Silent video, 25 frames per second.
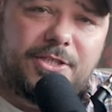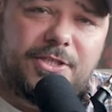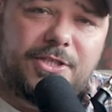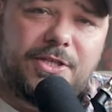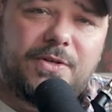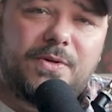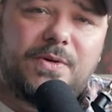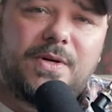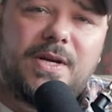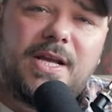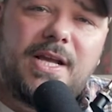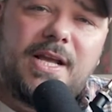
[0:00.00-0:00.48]

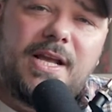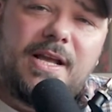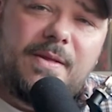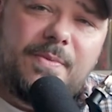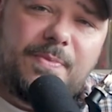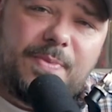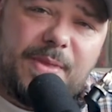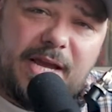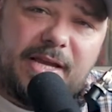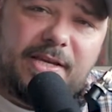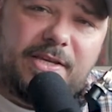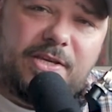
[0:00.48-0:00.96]
So
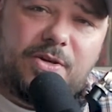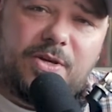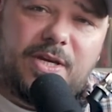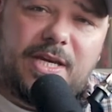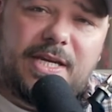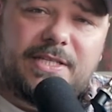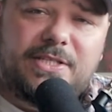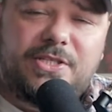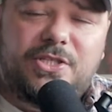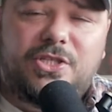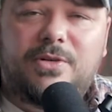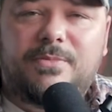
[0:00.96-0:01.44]
thank you
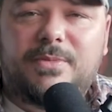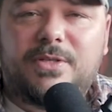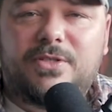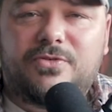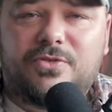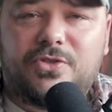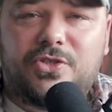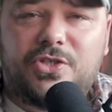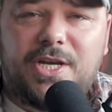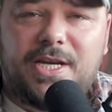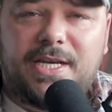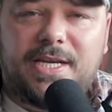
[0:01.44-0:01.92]
guys so
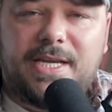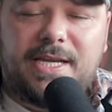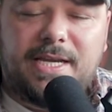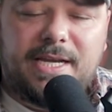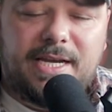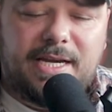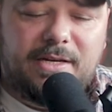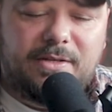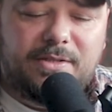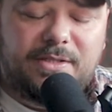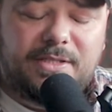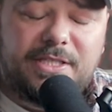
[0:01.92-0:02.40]
much for
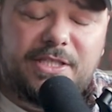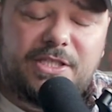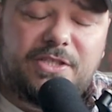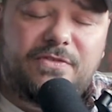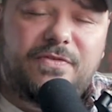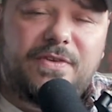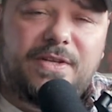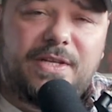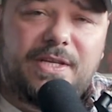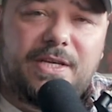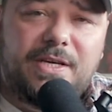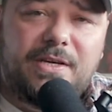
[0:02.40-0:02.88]
checking out
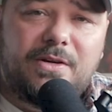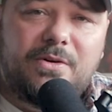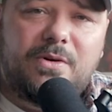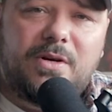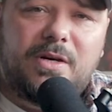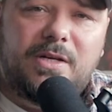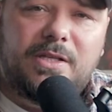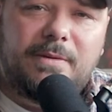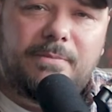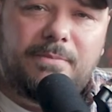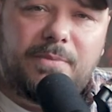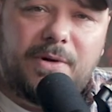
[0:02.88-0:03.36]
this
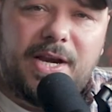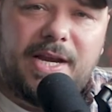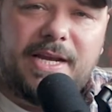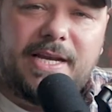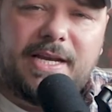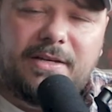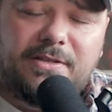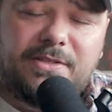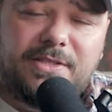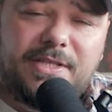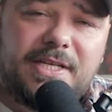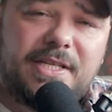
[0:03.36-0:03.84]
video on the
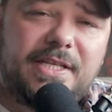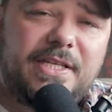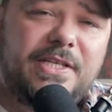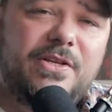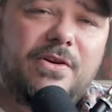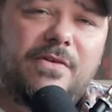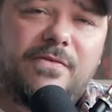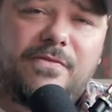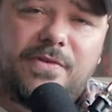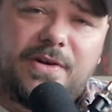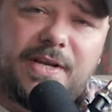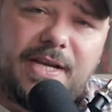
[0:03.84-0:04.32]
Breakout
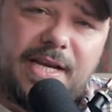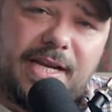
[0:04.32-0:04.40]
Daily. Don't